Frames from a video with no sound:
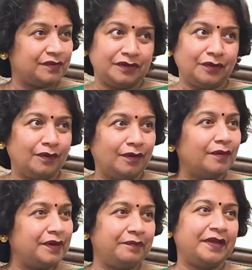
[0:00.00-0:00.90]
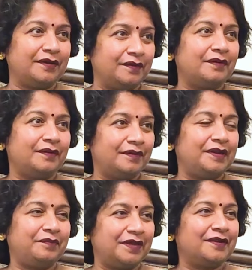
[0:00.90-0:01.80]
just the only piano.
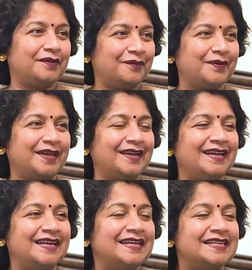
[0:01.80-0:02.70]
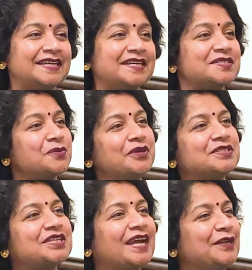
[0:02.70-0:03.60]
Only piano. Okay. Take us through
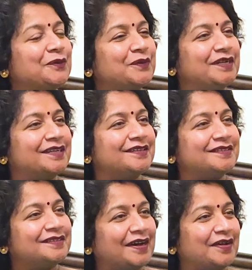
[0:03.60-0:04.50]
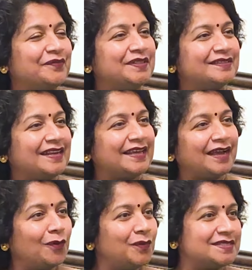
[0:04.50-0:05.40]
your childhood, Arvind. Like,
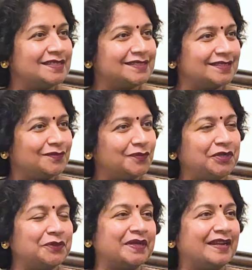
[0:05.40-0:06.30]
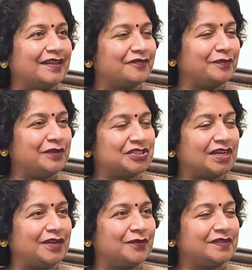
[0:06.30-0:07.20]
how was it? What do you recollect from your
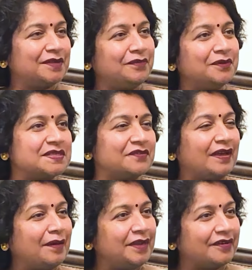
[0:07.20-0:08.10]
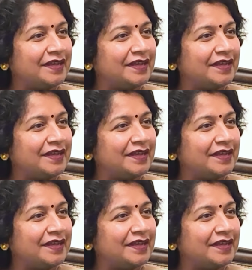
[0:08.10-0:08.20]
childhood in a music family,